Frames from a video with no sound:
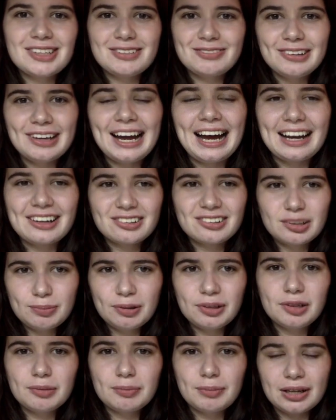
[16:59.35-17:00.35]
if you actually
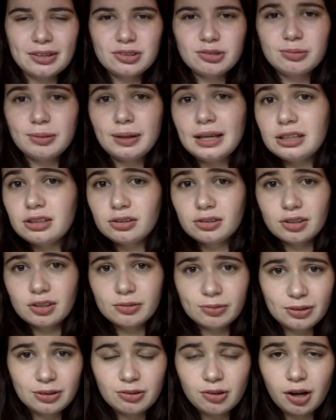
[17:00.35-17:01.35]
put your mind to it and you look
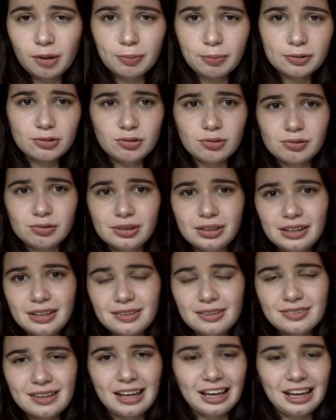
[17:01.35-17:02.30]
for these opportunities